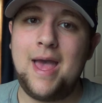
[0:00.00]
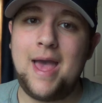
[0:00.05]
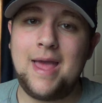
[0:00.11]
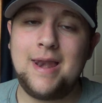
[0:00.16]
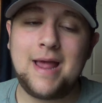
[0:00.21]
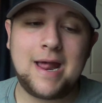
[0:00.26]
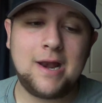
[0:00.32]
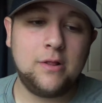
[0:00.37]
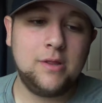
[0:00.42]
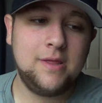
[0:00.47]
and
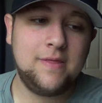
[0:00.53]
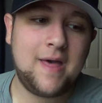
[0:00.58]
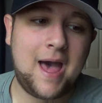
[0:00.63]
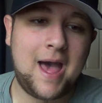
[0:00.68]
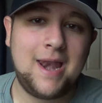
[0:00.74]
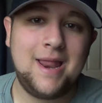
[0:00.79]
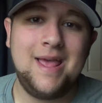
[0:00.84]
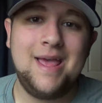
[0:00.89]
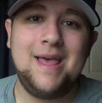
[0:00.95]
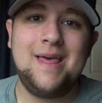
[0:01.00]
not only
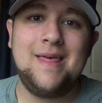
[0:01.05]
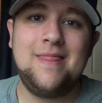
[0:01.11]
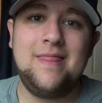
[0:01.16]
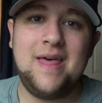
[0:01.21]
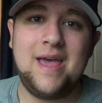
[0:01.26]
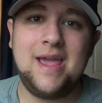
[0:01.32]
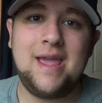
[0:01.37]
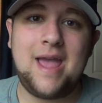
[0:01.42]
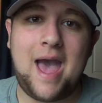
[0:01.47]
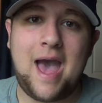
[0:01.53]
that,
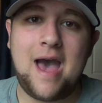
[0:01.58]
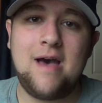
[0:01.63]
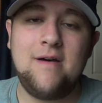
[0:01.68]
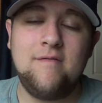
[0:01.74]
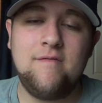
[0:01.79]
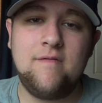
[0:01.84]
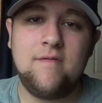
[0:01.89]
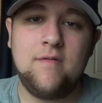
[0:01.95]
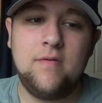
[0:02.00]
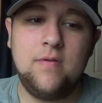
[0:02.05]
they
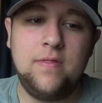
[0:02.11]
have